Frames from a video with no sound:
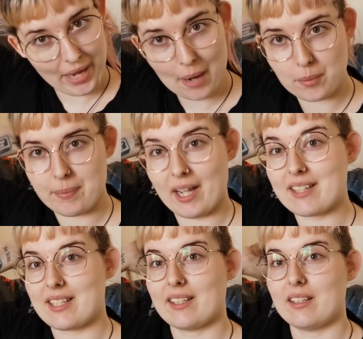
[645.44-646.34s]
That would be
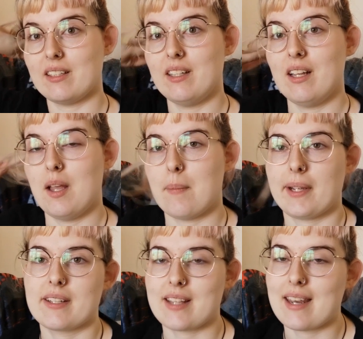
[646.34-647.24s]
ideal,
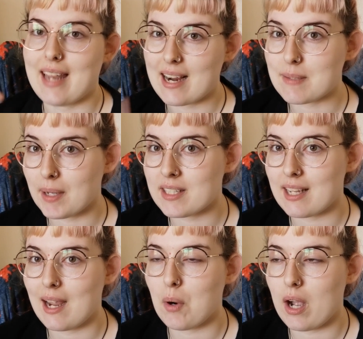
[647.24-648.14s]
because then next
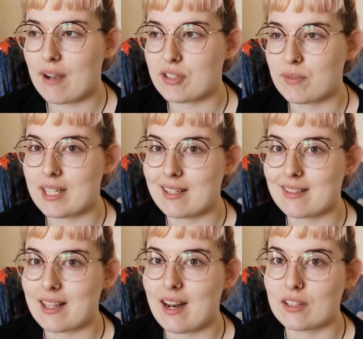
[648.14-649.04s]
Monday I won't have to read
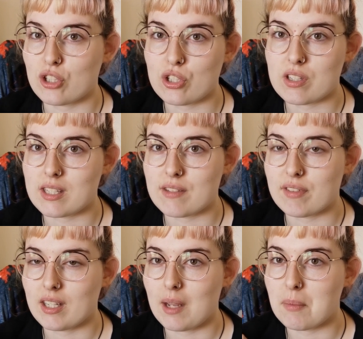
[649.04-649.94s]
anything. I'll just study
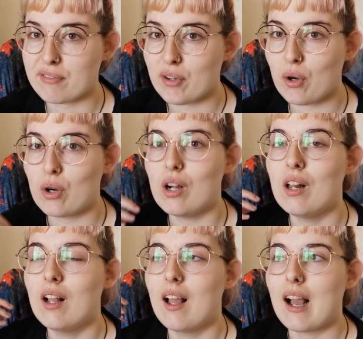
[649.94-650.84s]
for the night before,
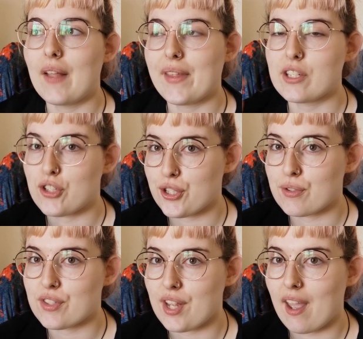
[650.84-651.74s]
and then
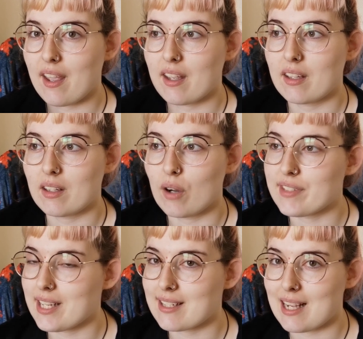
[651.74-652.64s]
Tuesday,
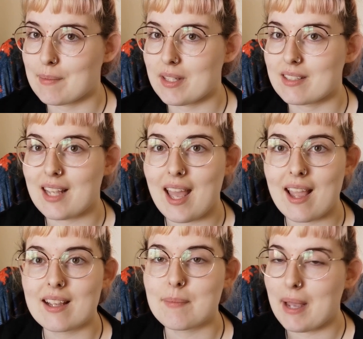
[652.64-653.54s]
obviously exams in the
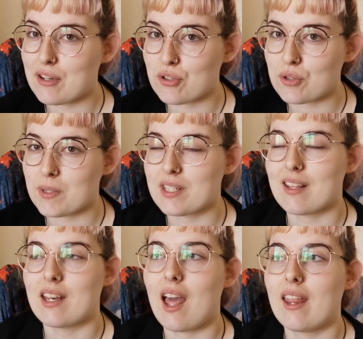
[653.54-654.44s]
day, Patreon sprints
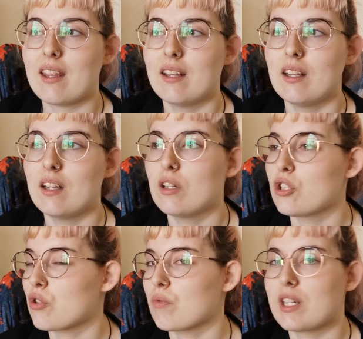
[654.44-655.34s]
in the night.
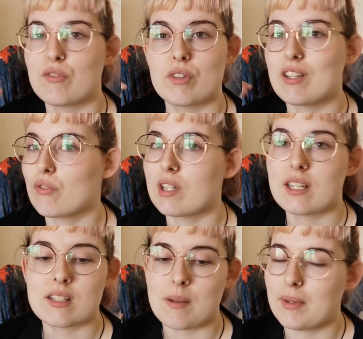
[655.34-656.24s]
Just
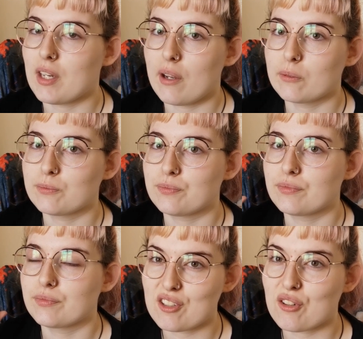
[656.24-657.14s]
read, something new.
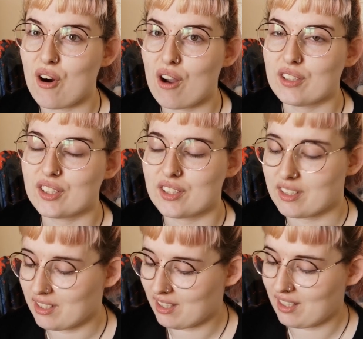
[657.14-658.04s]
Fingers
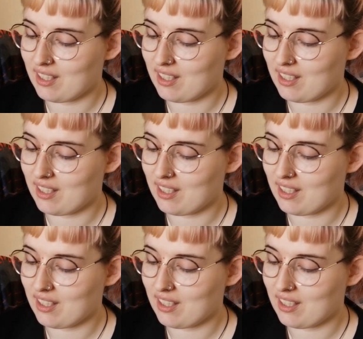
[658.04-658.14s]
crossed.